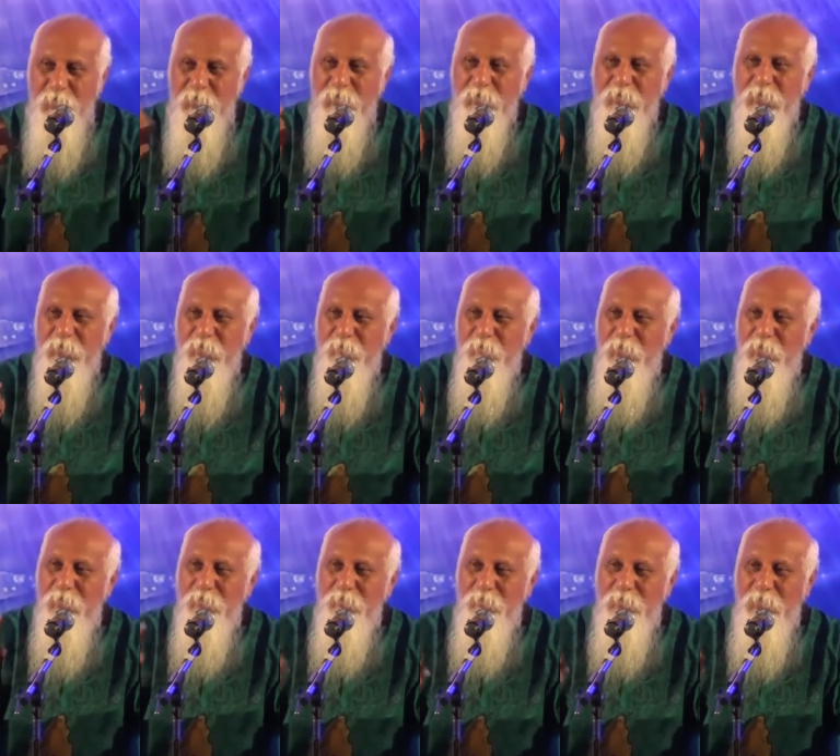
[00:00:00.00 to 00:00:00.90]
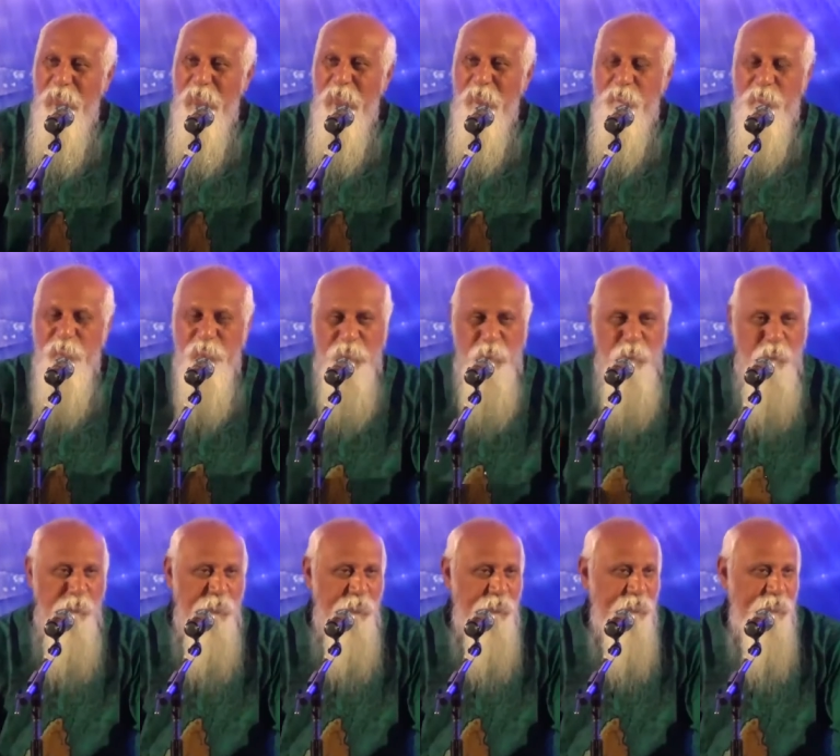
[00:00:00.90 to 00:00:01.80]
Their karma, they have to
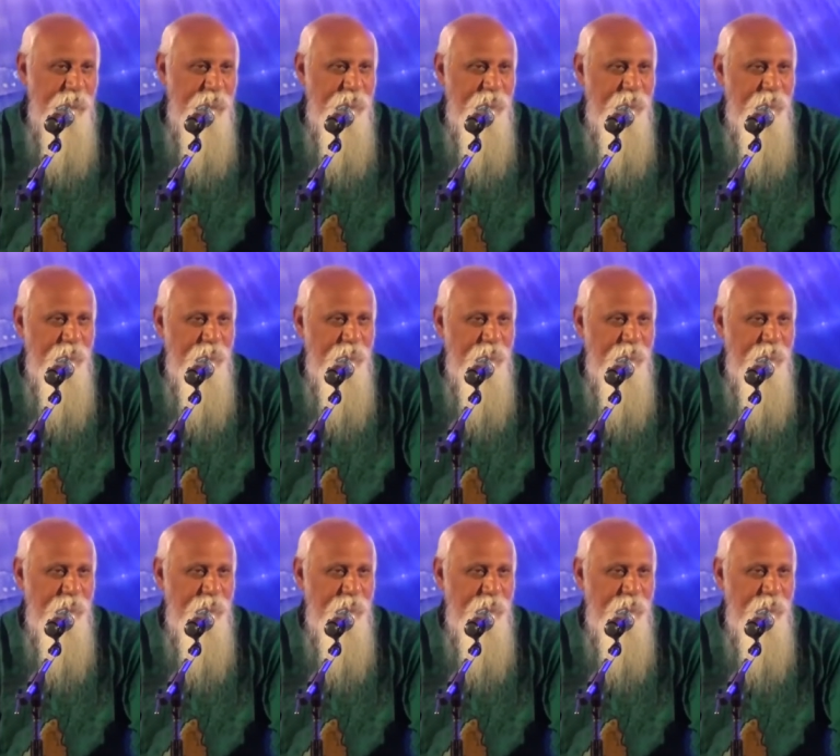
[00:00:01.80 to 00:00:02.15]
remove it.